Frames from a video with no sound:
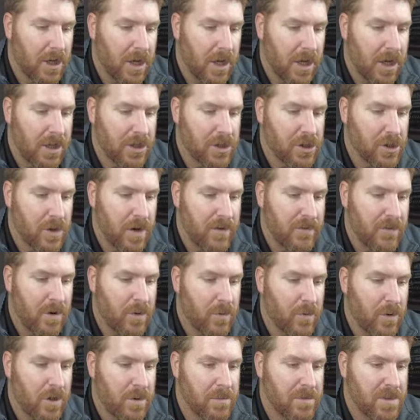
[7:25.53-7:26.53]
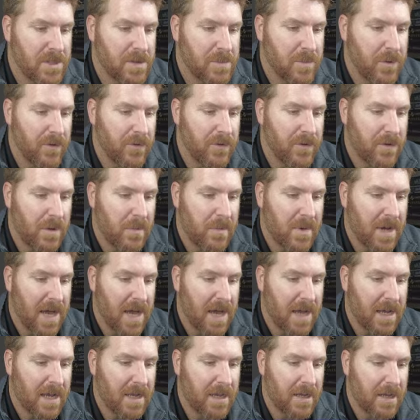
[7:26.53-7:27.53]
Trayvon Williams, let's pull from the
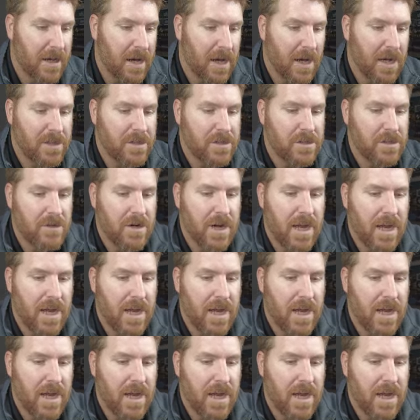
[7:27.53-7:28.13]
back. Hunter